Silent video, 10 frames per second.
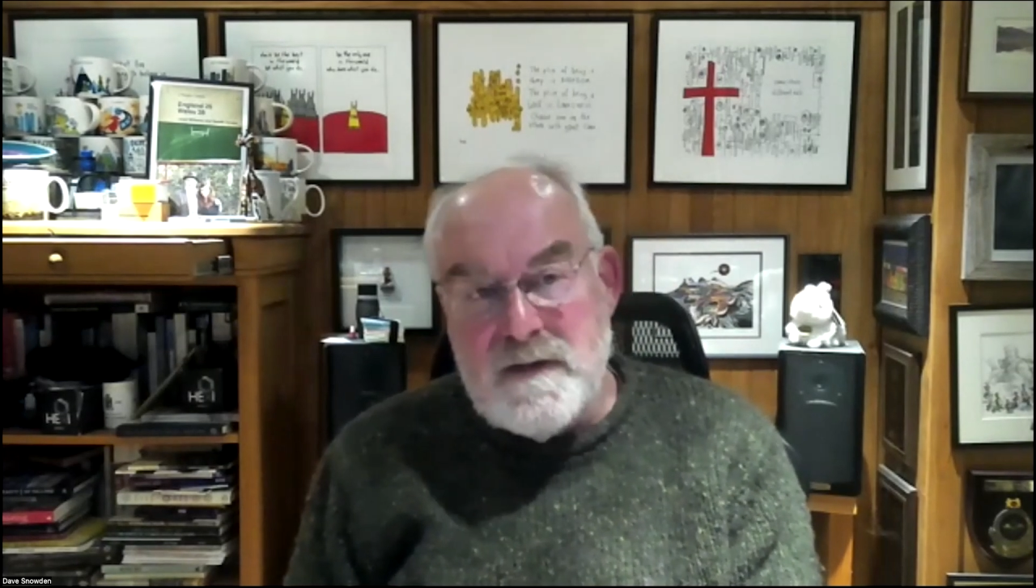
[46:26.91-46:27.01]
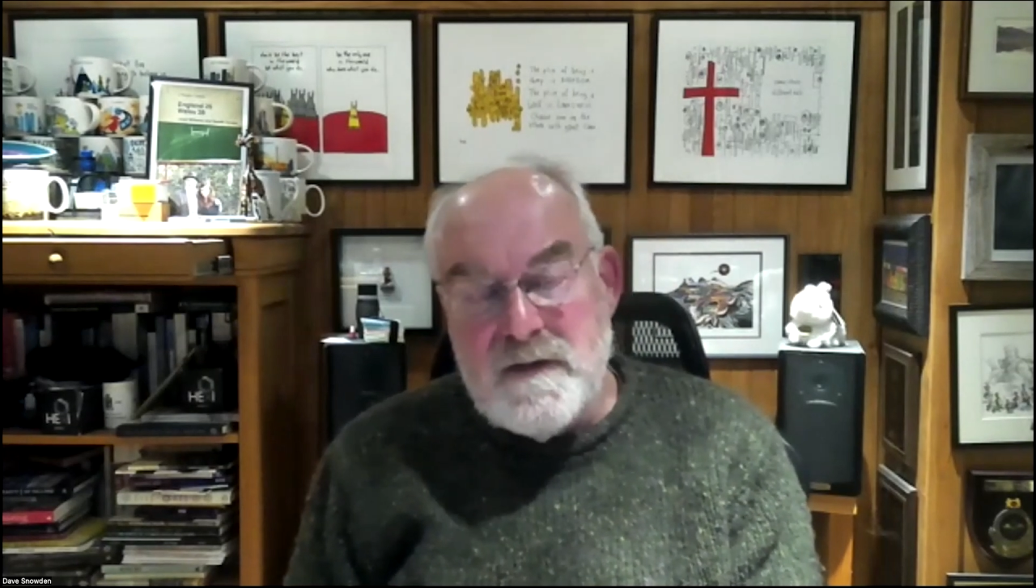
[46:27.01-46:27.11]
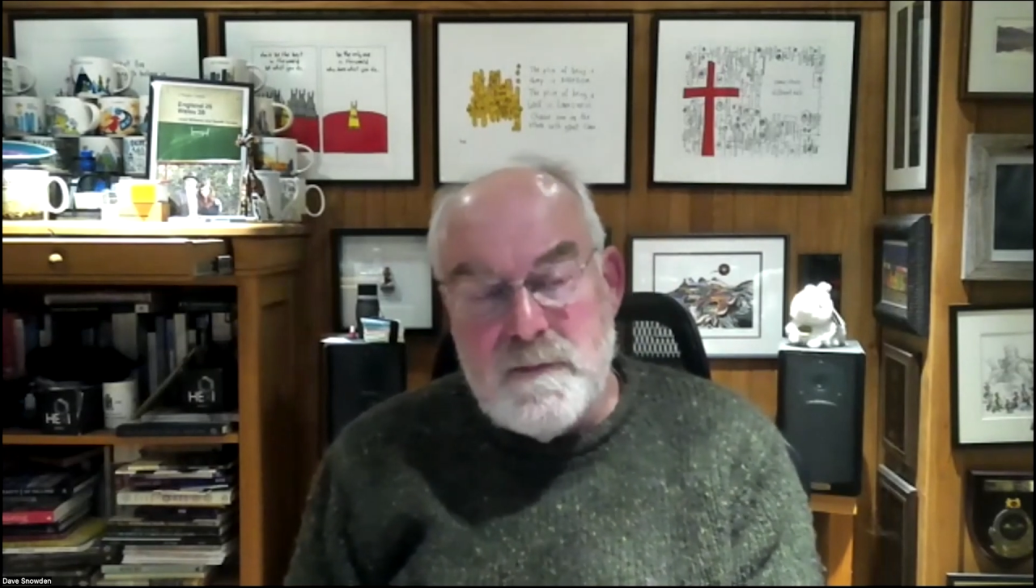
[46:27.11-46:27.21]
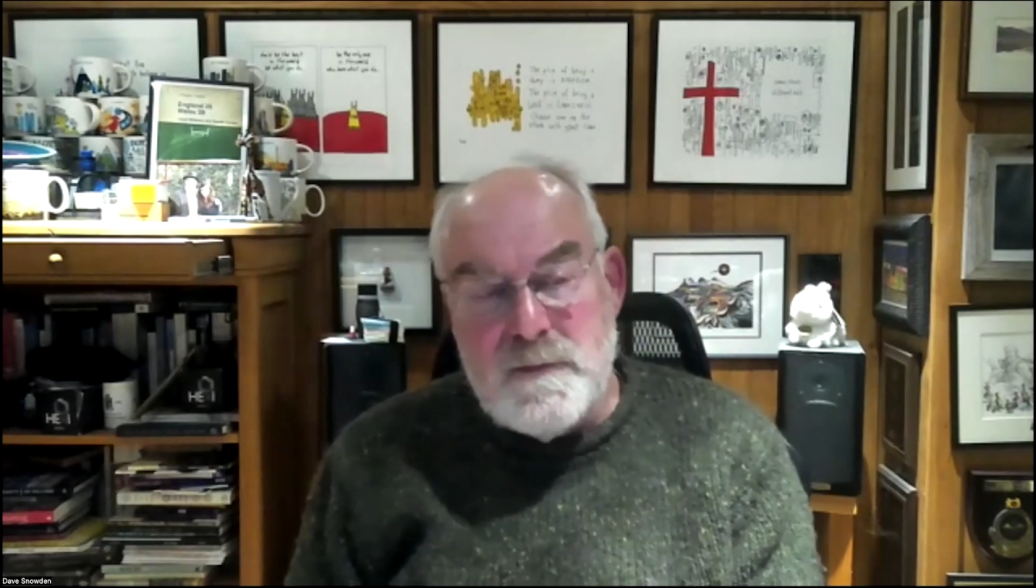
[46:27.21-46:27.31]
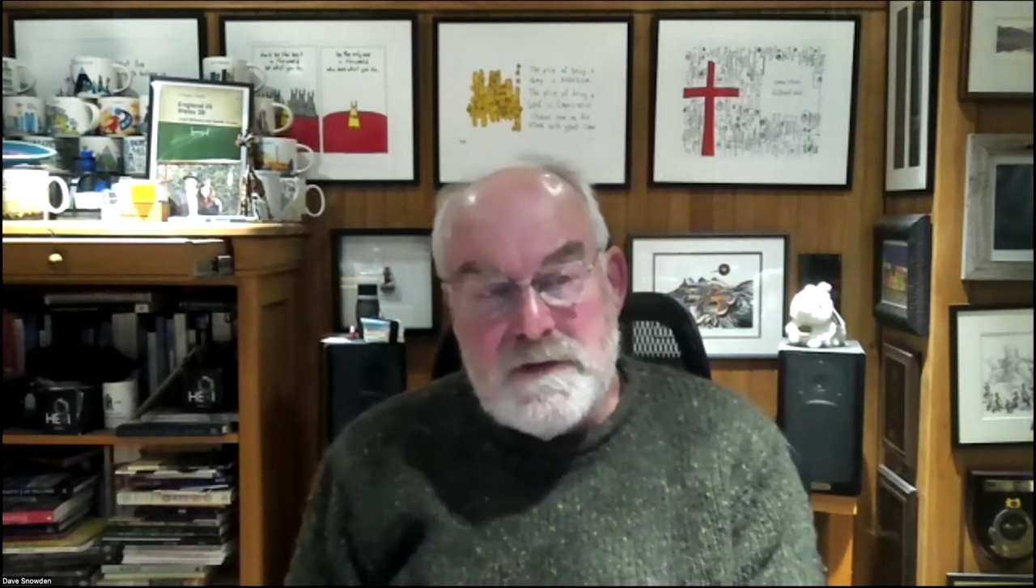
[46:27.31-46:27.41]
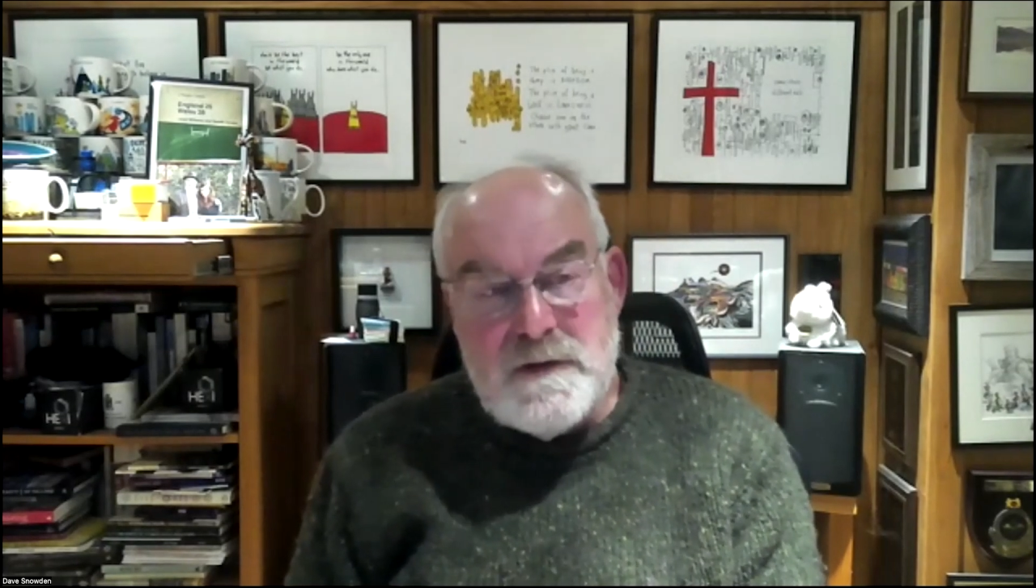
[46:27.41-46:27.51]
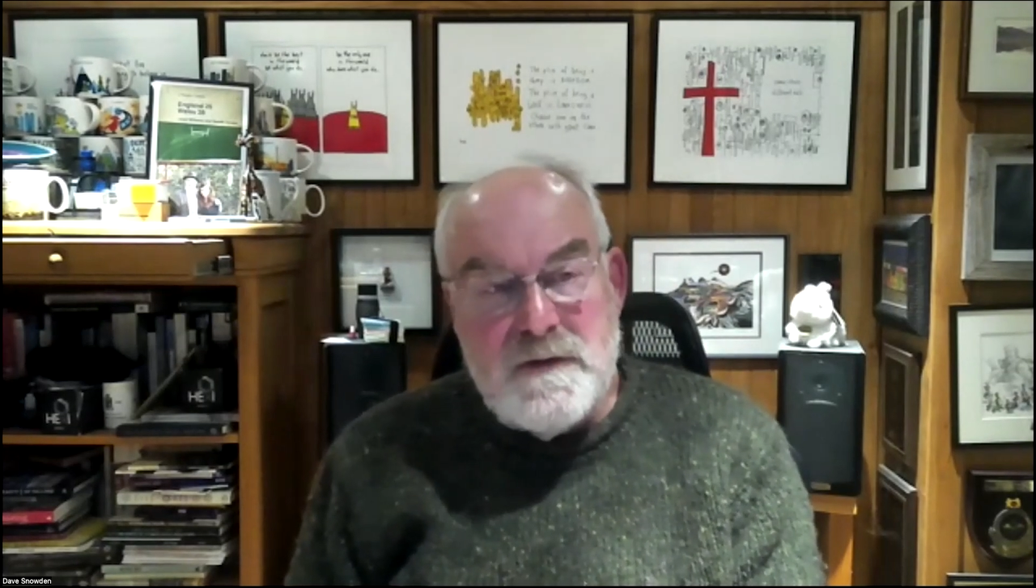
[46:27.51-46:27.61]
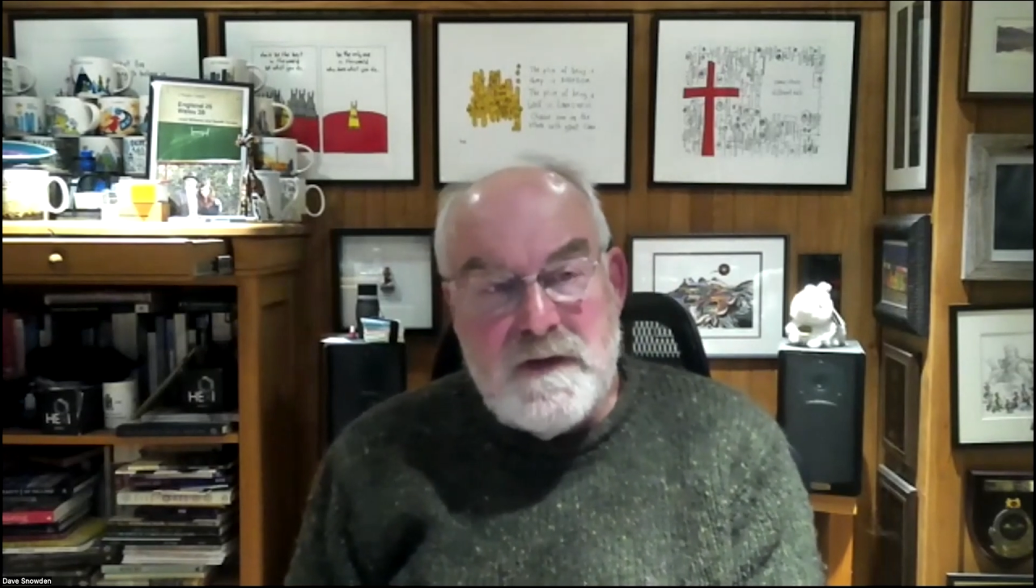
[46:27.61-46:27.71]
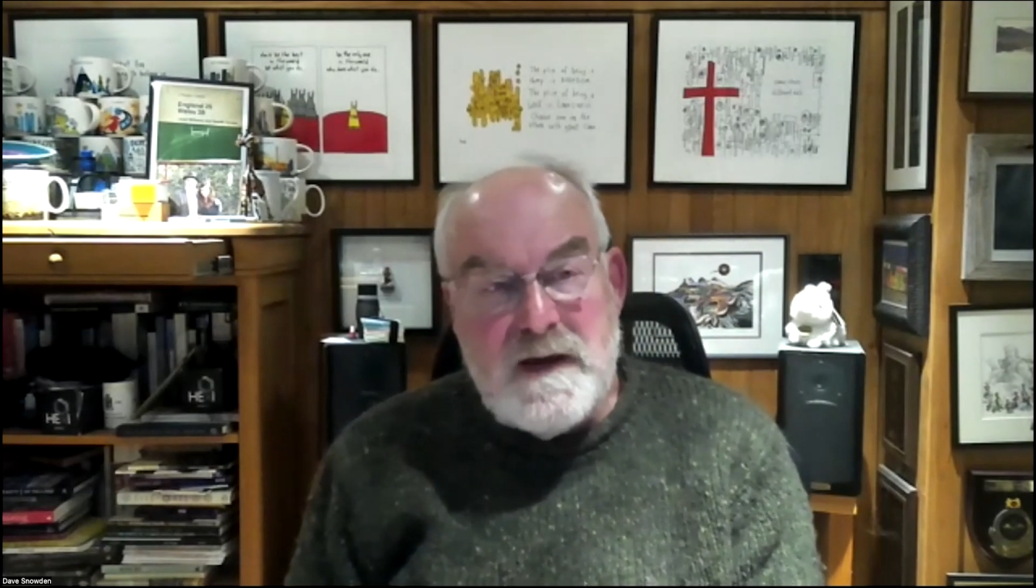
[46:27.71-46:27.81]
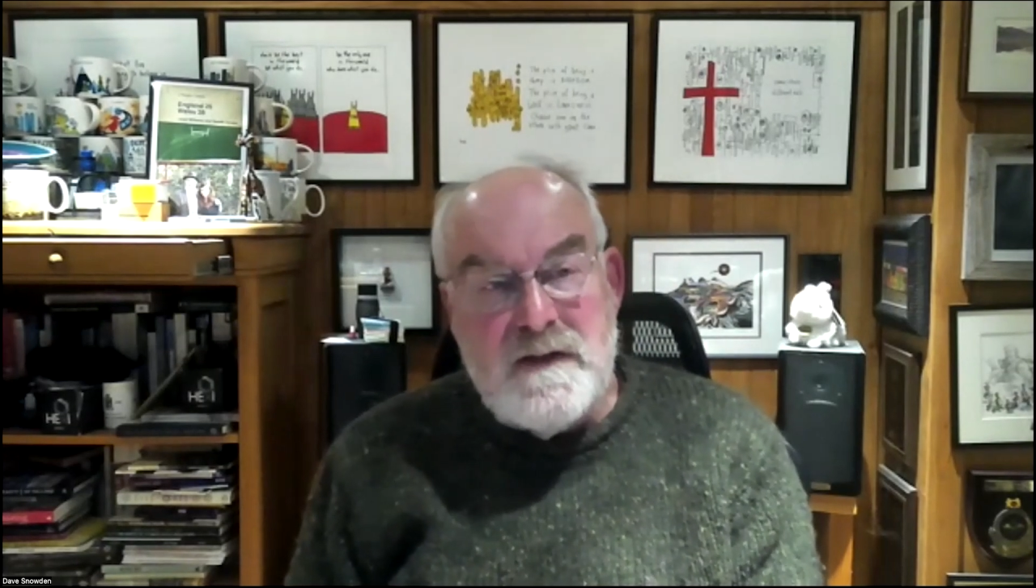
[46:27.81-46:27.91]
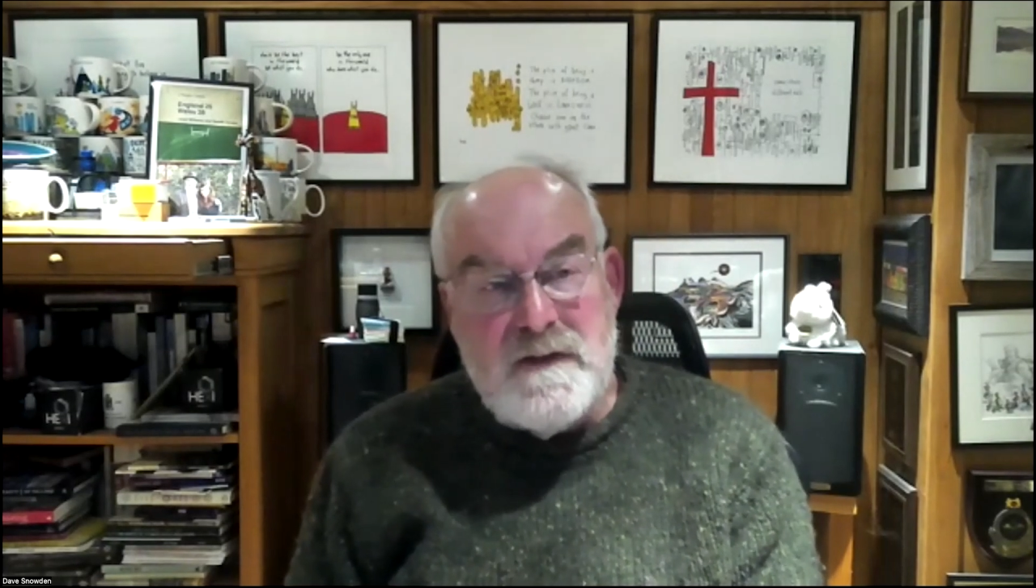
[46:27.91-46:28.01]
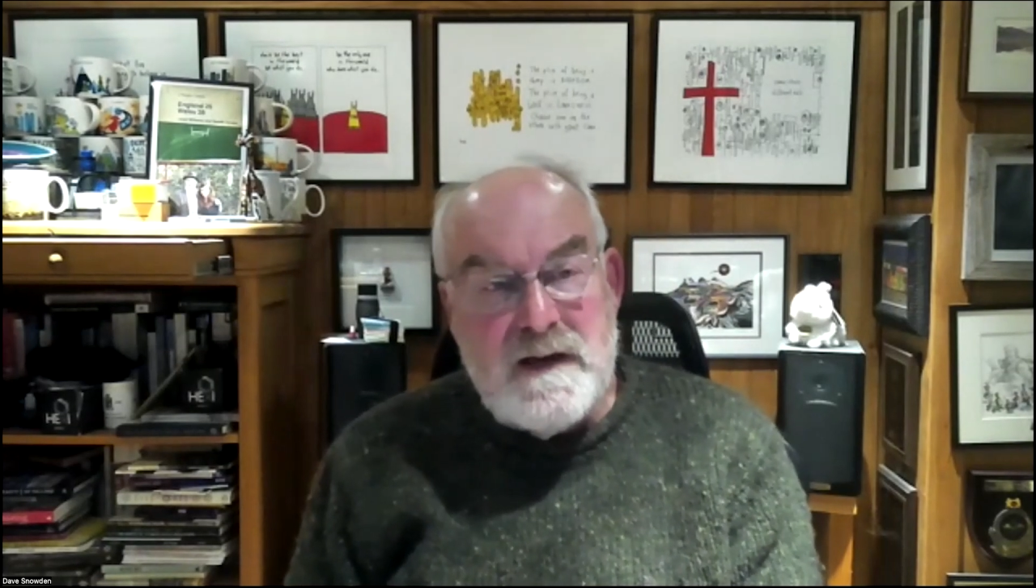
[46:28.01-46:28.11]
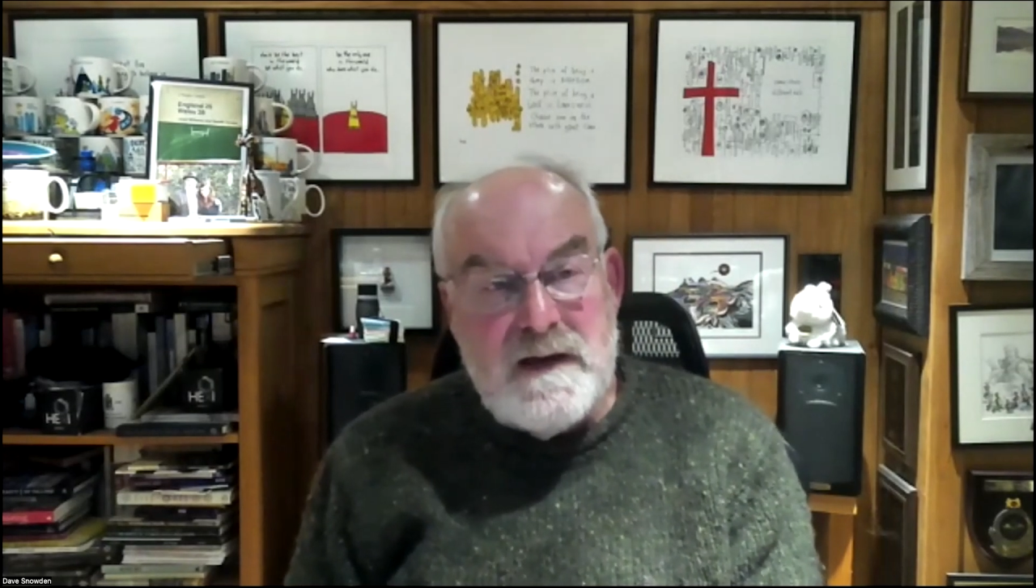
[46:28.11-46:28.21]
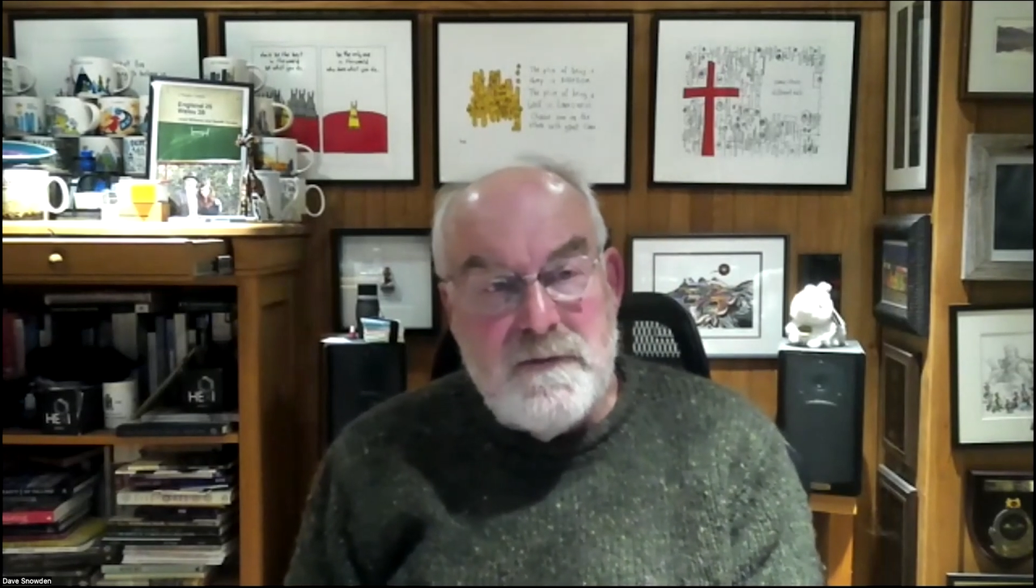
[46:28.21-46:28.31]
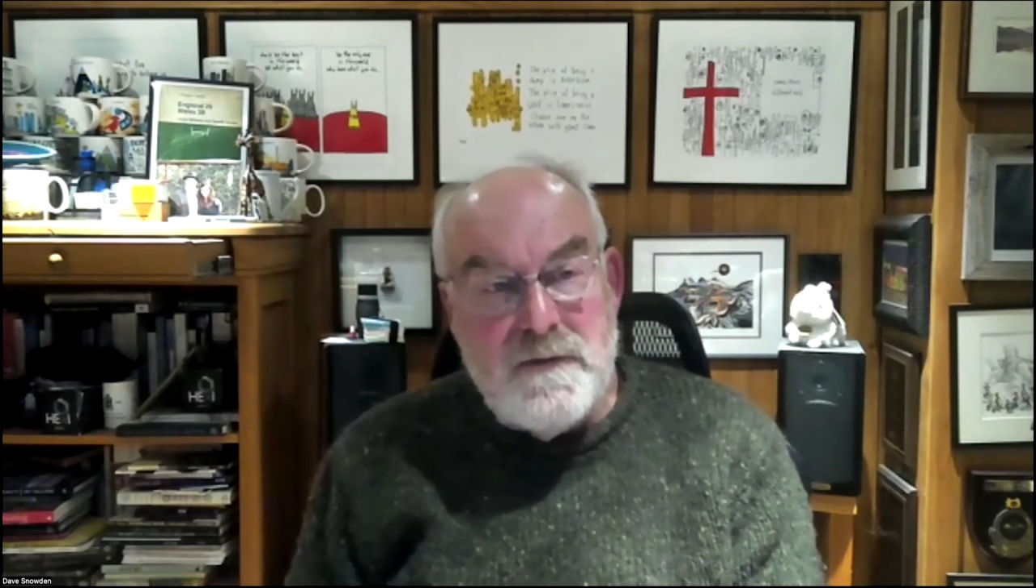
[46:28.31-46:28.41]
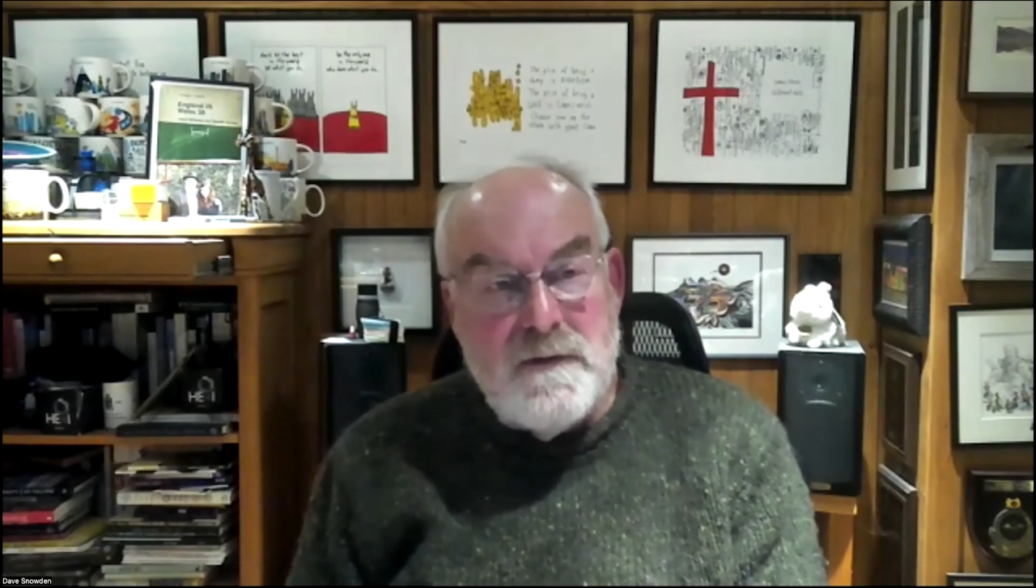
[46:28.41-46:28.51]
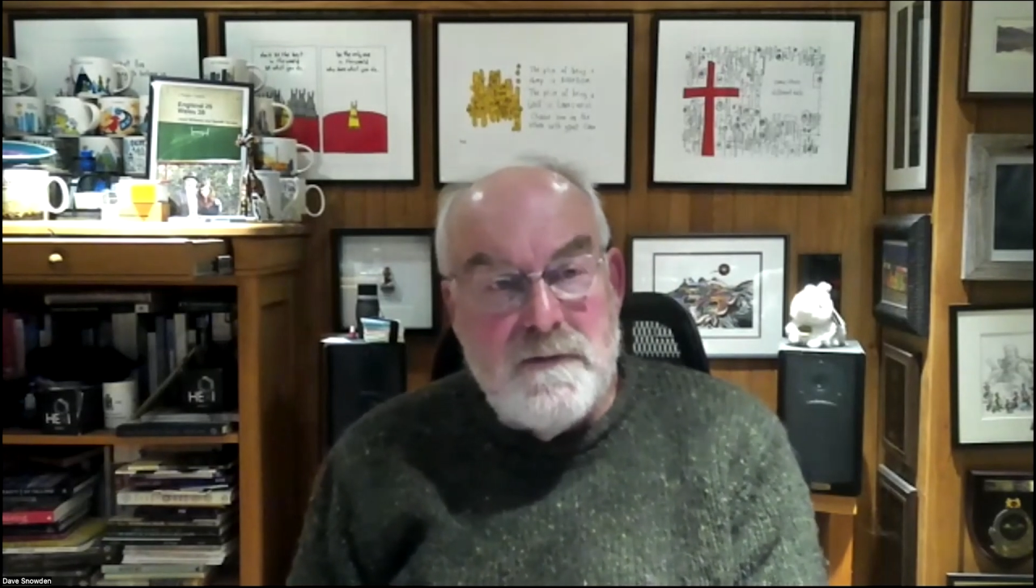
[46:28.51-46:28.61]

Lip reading: is to produce a safe